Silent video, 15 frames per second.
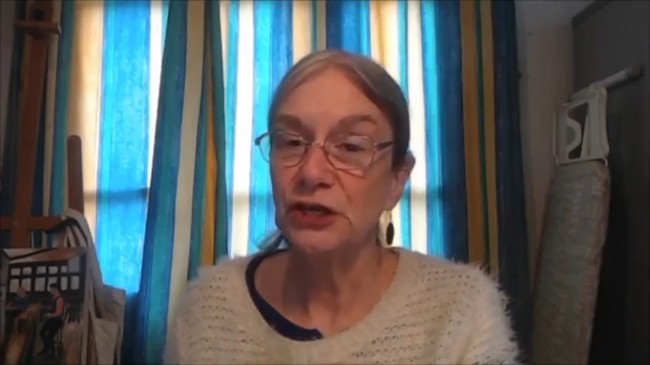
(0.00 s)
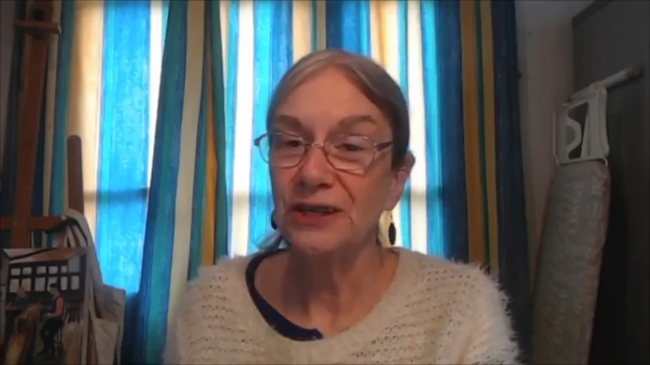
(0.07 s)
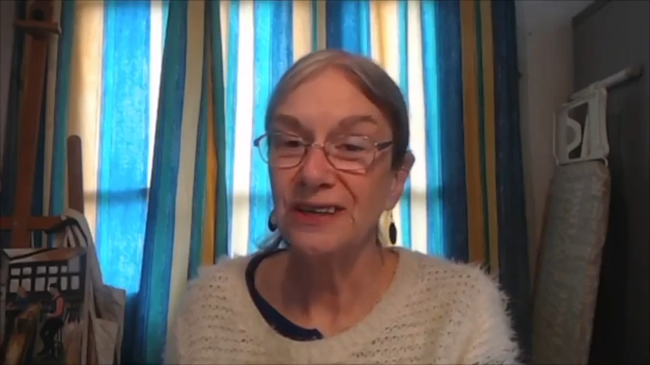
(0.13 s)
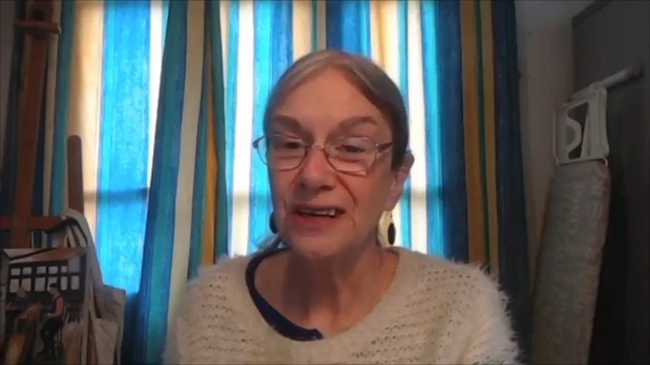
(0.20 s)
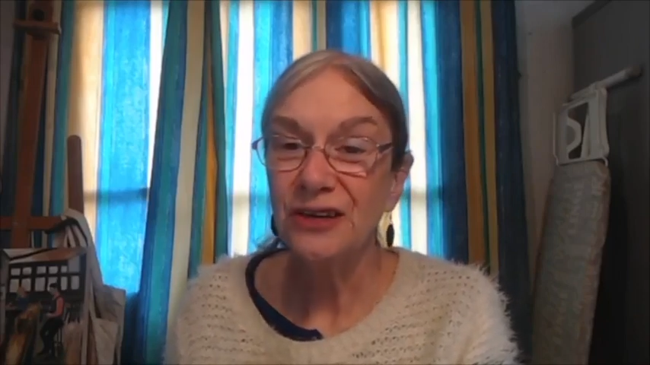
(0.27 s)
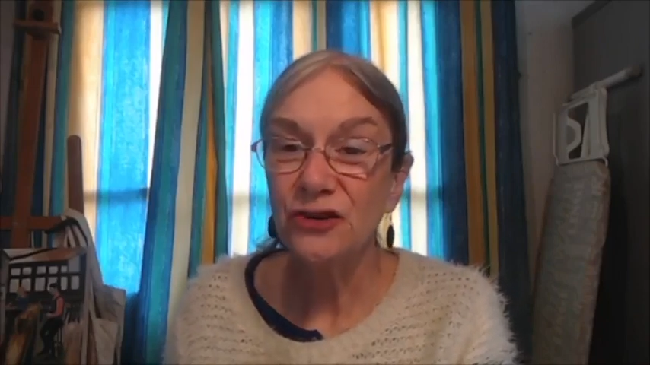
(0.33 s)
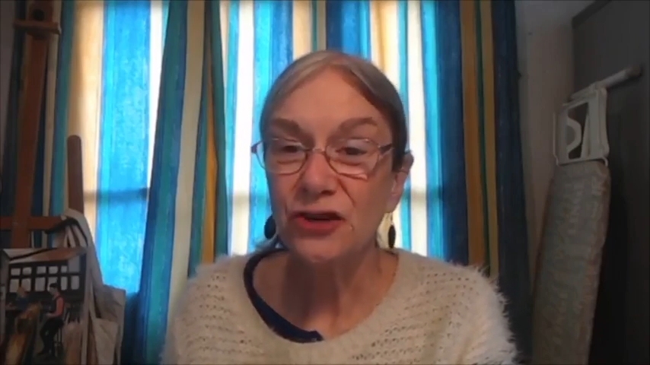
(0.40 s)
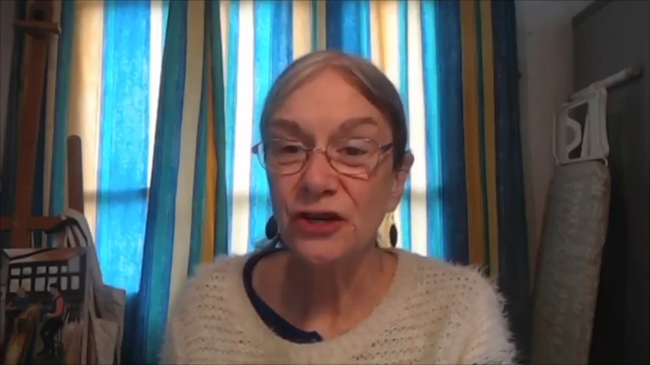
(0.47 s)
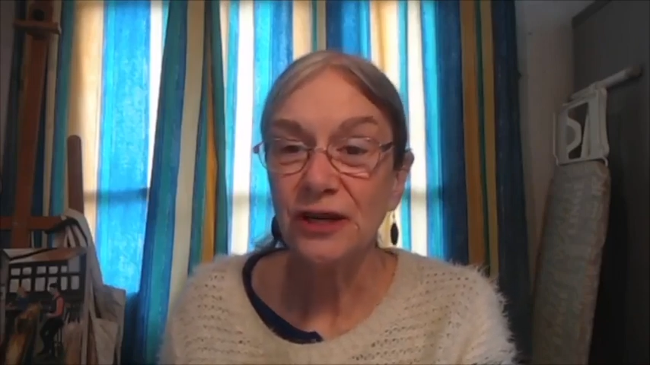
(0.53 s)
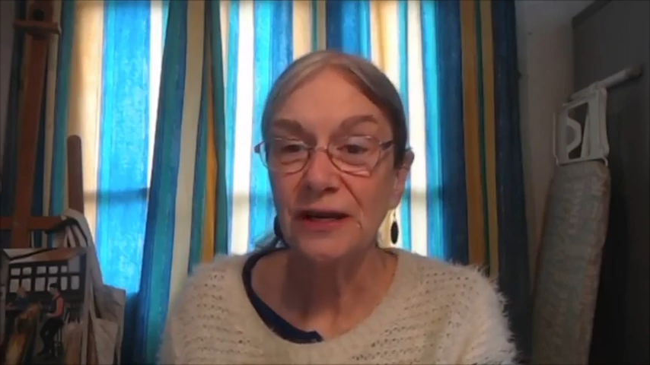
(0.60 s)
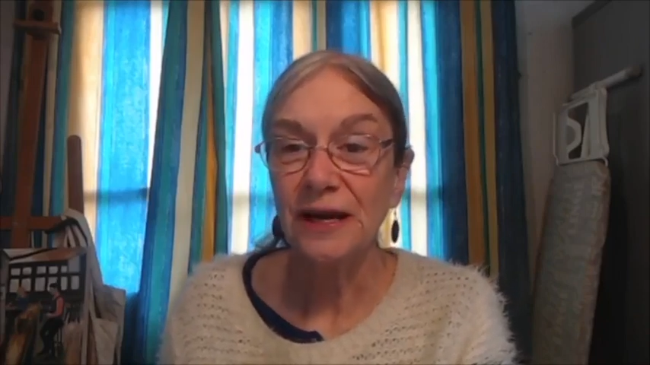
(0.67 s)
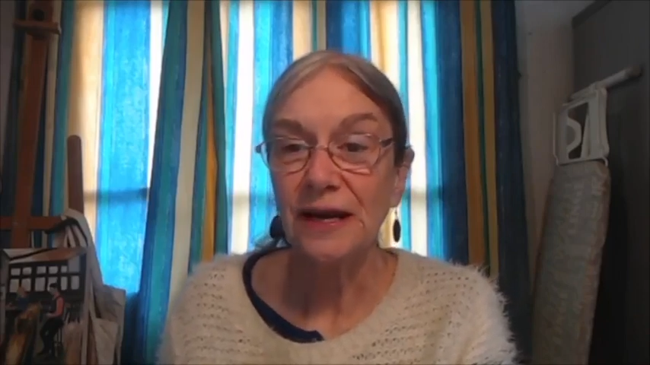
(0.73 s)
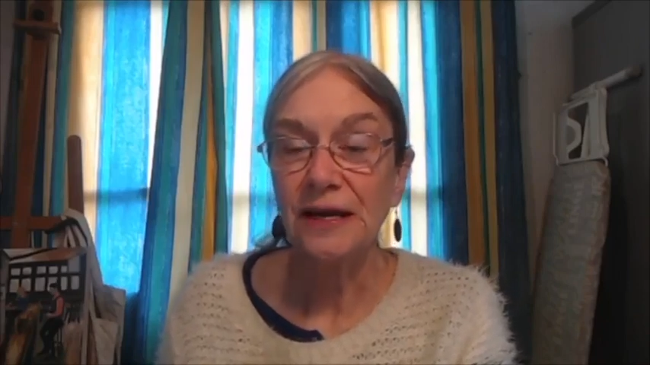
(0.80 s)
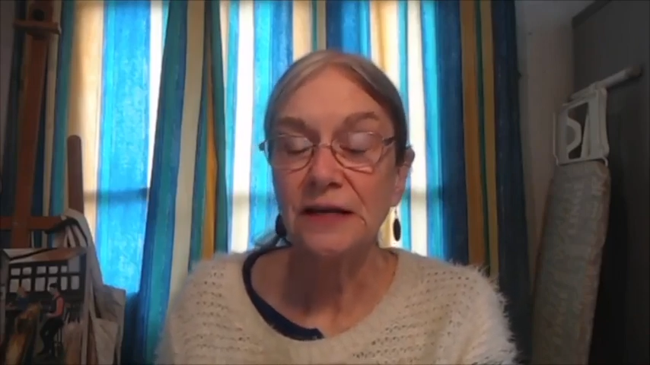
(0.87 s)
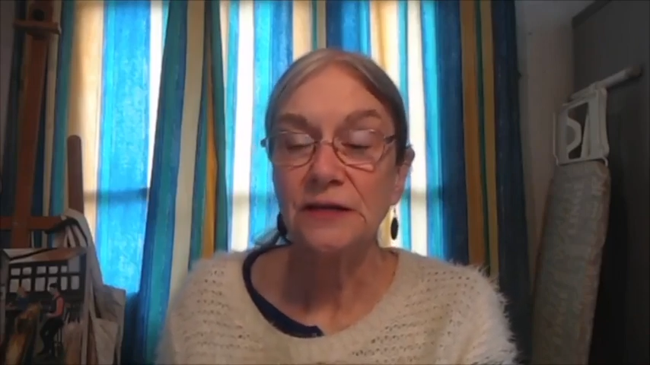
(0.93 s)
and internet
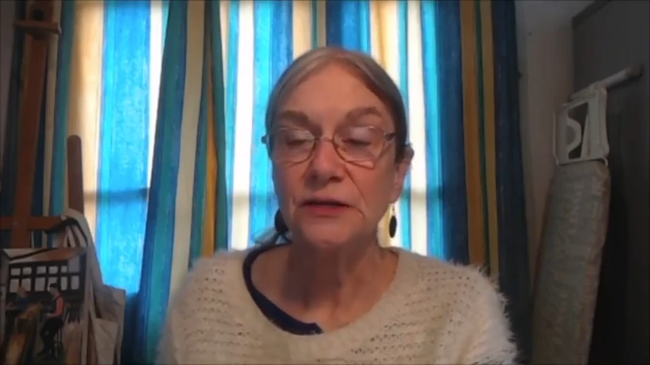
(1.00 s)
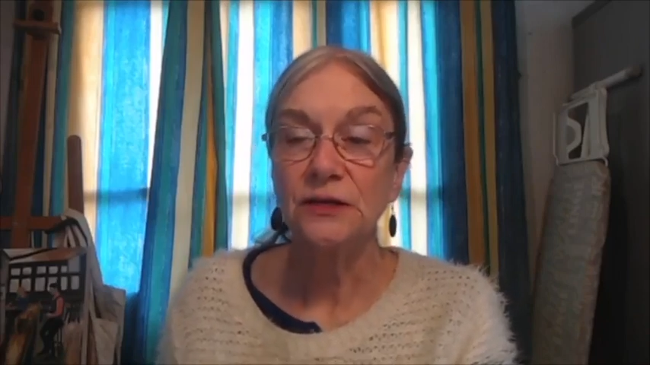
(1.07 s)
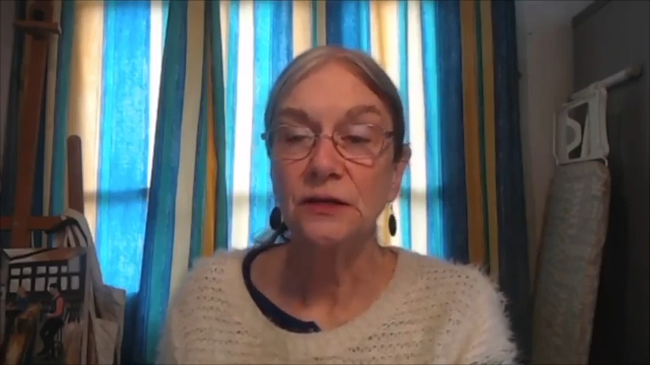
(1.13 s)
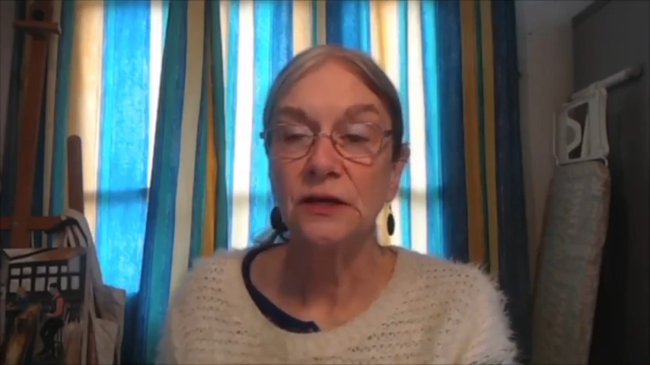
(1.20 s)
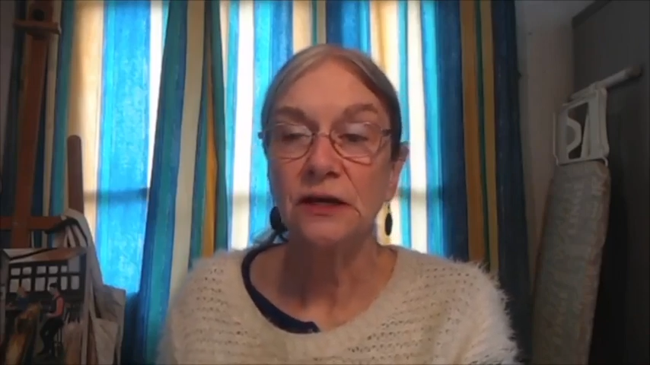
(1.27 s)
ads